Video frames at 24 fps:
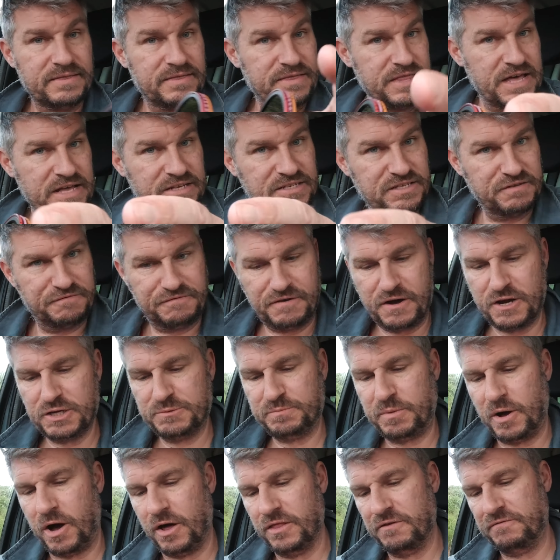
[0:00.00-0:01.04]
that's the
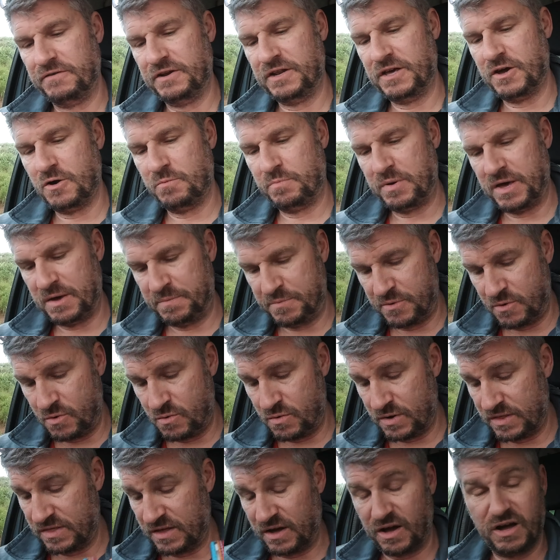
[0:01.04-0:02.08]
first part of the video,
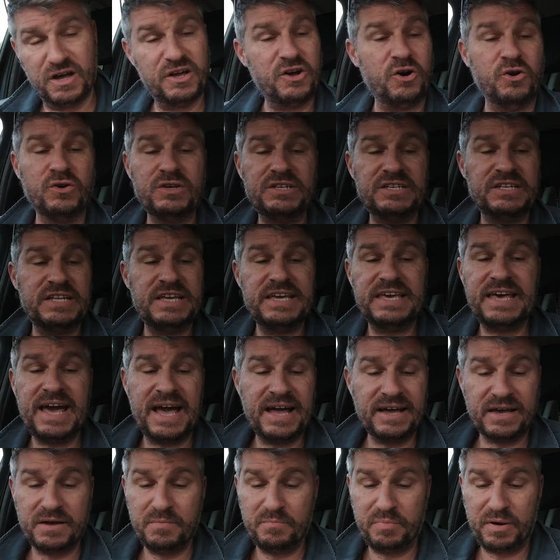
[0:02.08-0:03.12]
people. I honestly
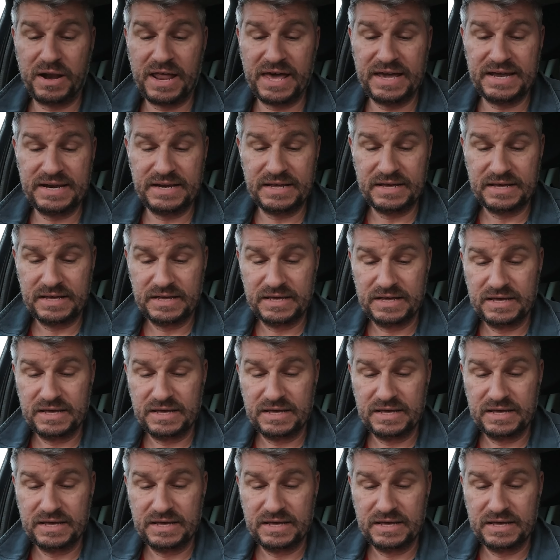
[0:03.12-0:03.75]
can't complain.